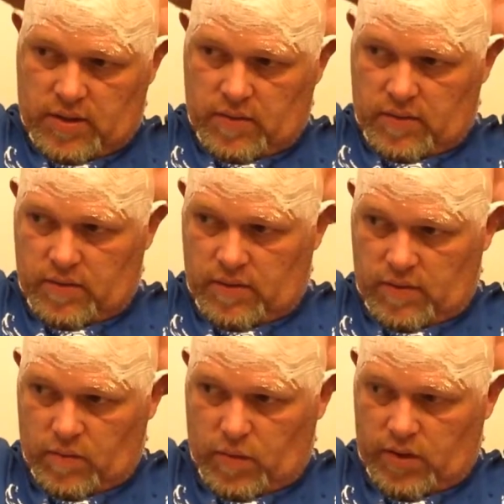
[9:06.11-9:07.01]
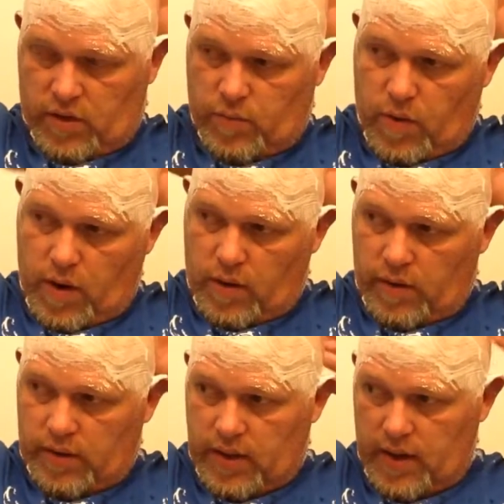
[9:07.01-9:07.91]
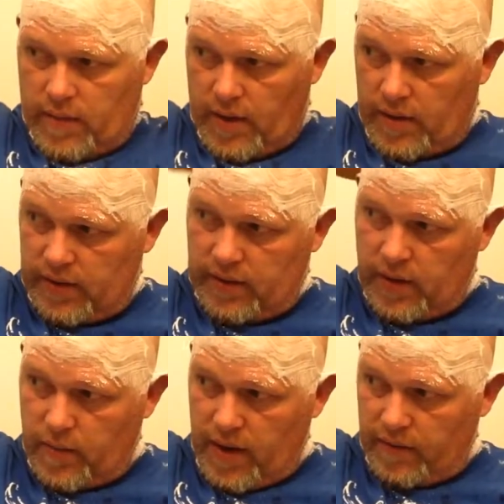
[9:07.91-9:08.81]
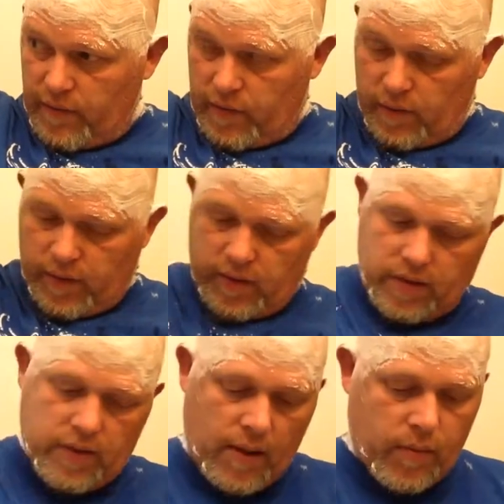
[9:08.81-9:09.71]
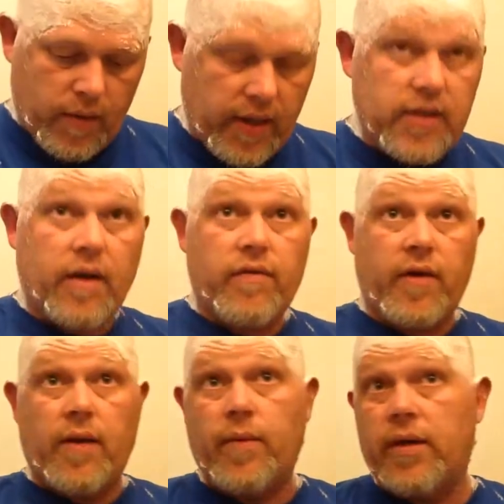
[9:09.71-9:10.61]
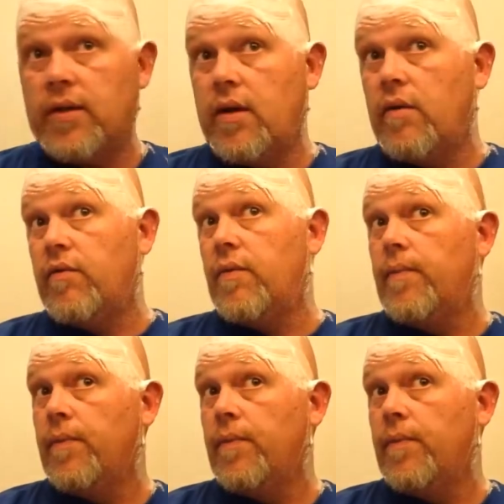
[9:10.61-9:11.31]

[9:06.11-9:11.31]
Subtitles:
in one spot all the time that I always have to go back for. With the double edge, I find myself